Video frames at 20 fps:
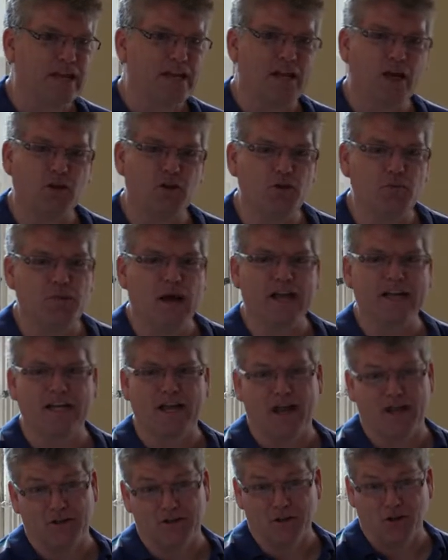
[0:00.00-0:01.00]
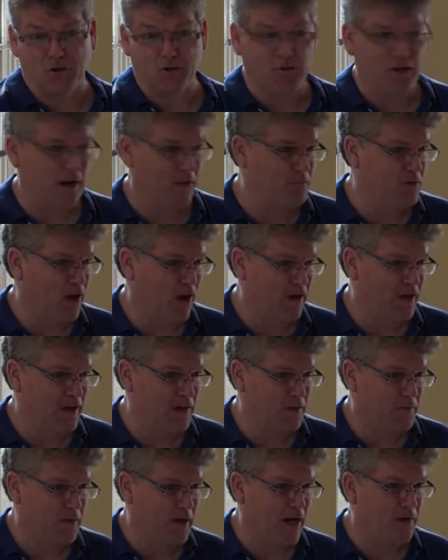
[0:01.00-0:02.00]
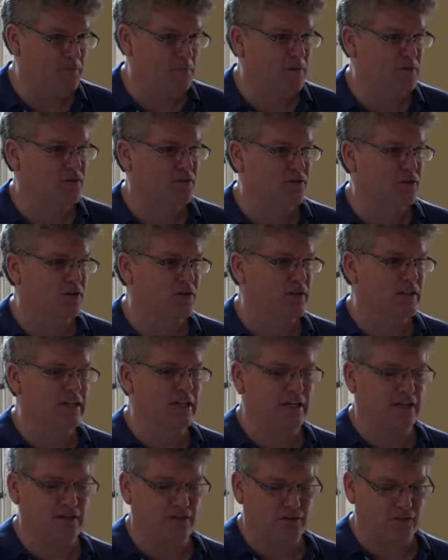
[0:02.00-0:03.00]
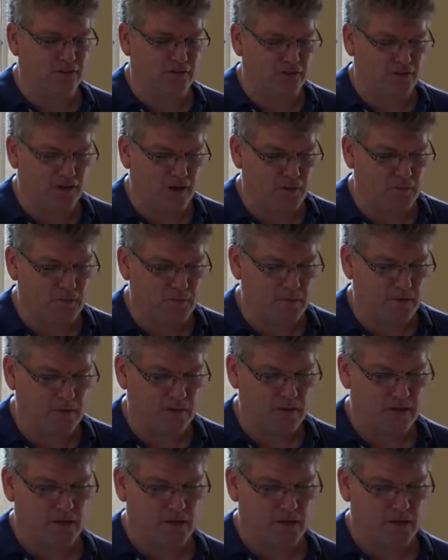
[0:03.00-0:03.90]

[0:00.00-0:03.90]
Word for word: Now, you might not know what I'm talking about, but certainly some